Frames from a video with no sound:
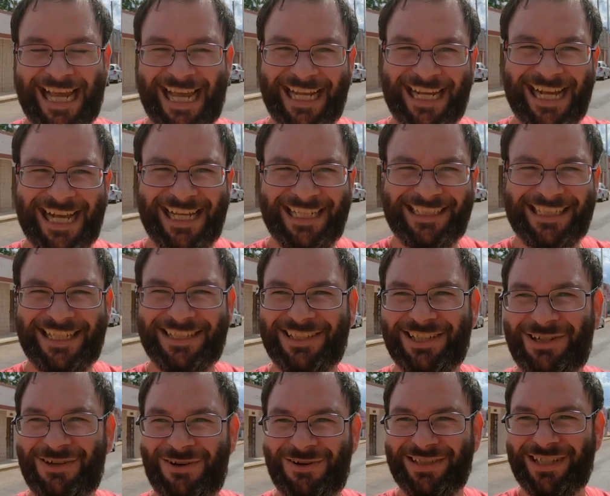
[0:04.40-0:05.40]
Hey guys, how's
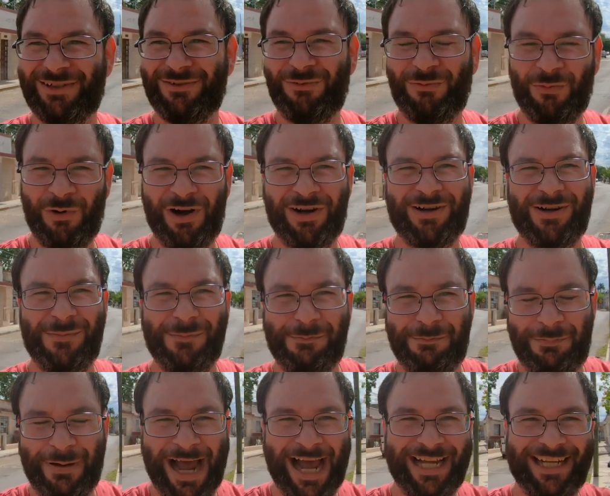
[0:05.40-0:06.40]
it going? And welcome
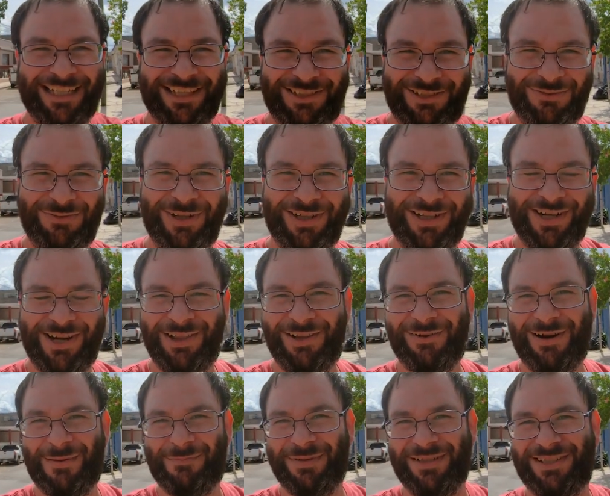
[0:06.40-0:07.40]
back to
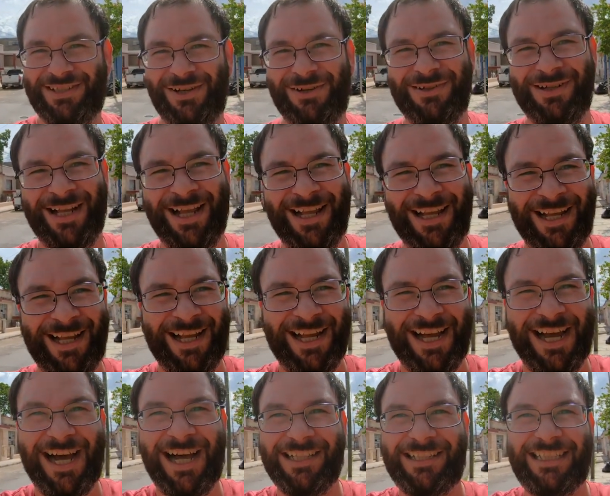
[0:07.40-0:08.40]
another episode.
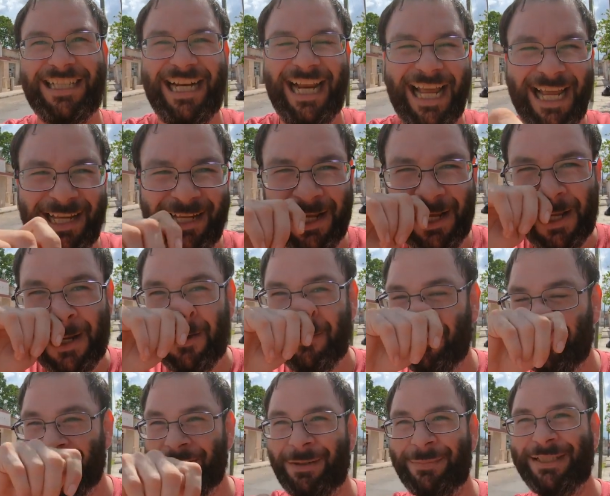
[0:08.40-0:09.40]
Uh, today,
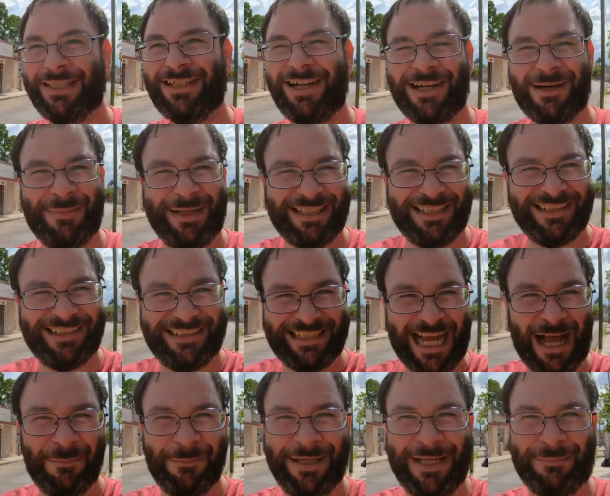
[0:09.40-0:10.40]
we're gonna be talking about the
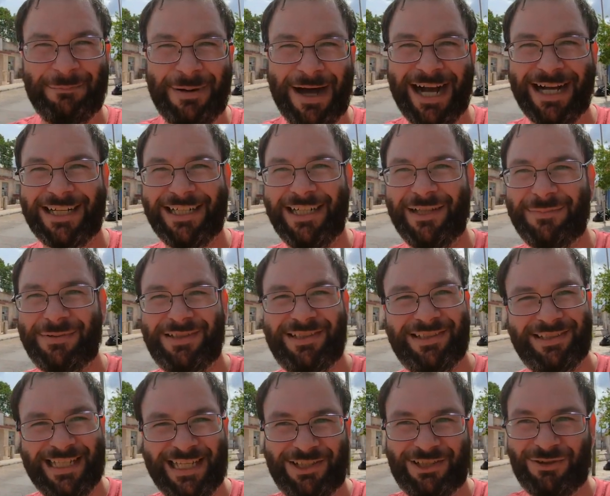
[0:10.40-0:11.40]
zombie apocalypse.
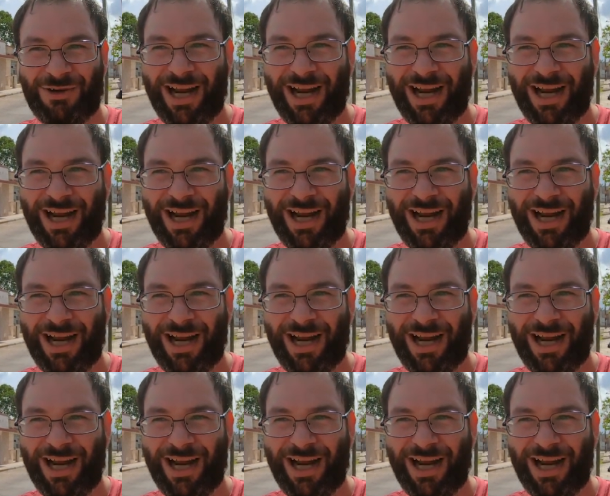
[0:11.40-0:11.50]
That's